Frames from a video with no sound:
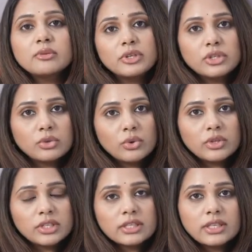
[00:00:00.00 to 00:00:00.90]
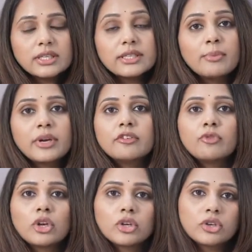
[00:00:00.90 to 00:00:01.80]
in PCOS is there is aberrant
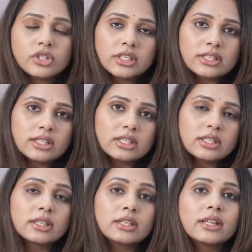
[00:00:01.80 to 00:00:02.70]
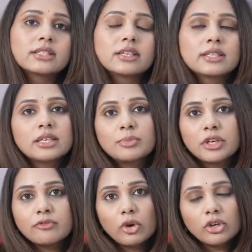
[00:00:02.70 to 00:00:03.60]
folliculogenesis, there is a disrupted
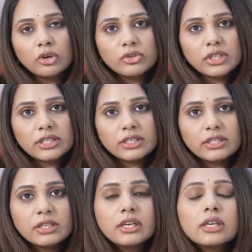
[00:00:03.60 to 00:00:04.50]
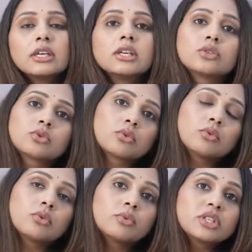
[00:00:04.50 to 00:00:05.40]
folliculogenesis,
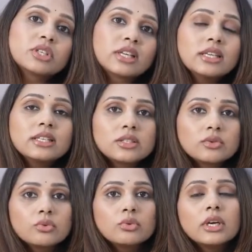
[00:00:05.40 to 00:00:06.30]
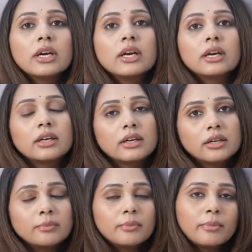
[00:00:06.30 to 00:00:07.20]
so which leads to
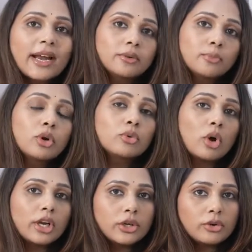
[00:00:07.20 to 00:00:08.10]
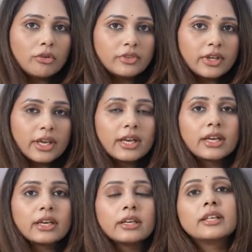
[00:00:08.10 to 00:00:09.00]
poor quality of the egg
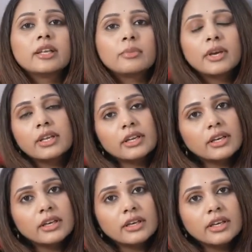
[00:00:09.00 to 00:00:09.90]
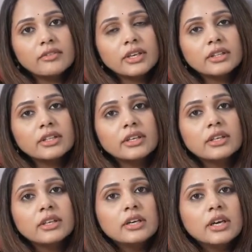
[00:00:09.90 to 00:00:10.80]
and thereby giving the